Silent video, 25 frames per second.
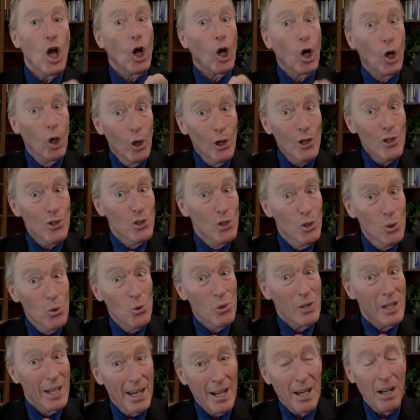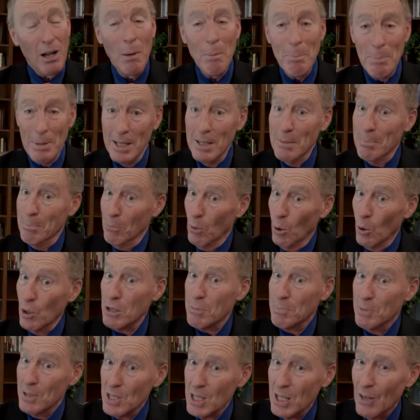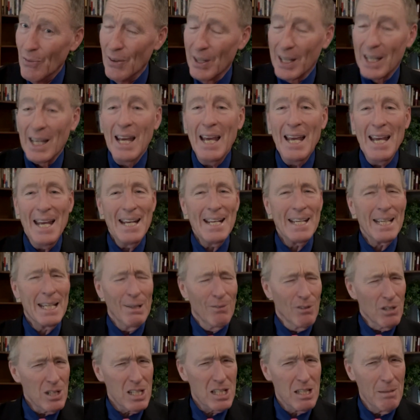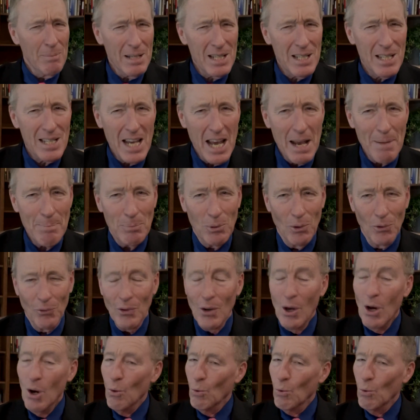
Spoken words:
could you get a bit more specific and give us some examples?